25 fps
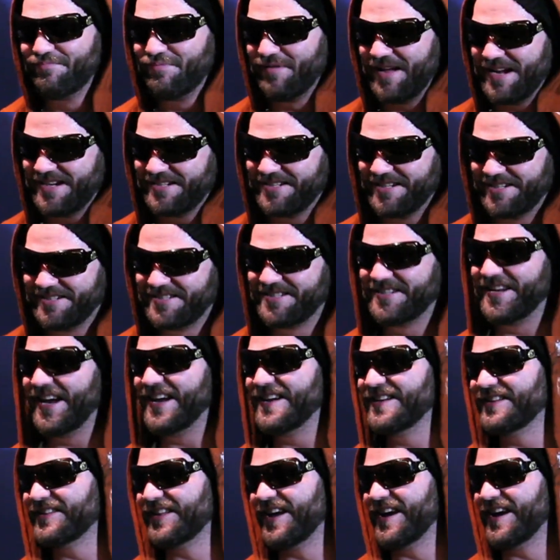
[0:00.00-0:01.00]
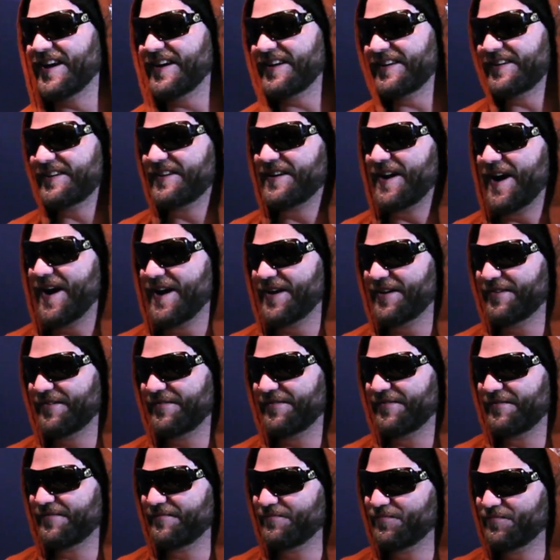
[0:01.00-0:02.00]
plastic skate light kind
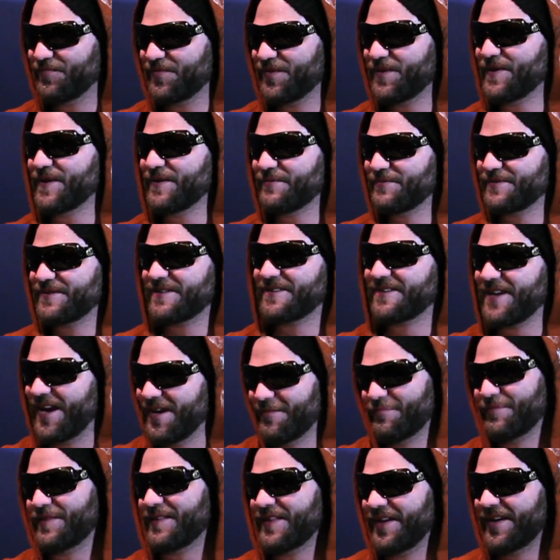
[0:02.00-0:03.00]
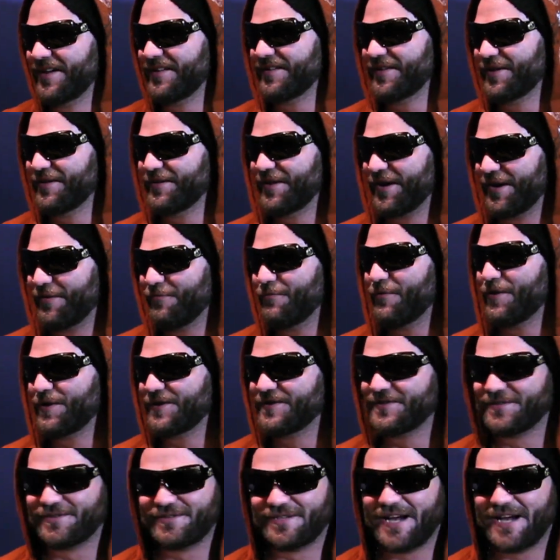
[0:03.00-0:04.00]
of, it was the type of thing that like
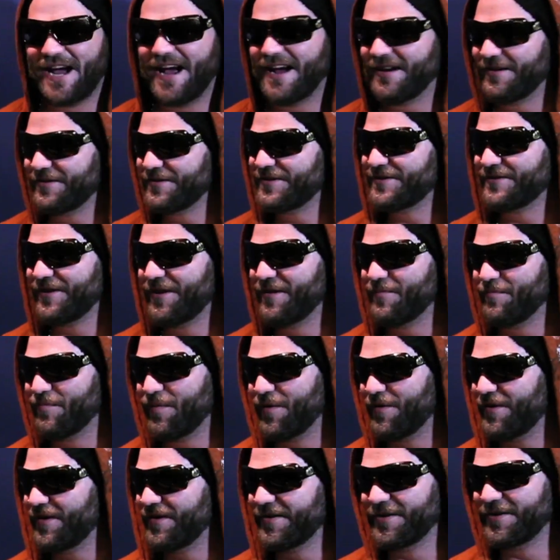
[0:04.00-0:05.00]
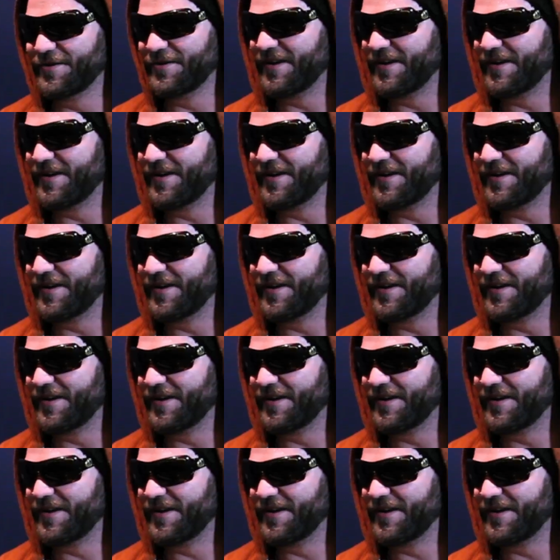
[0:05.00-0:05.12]
once tires start burning,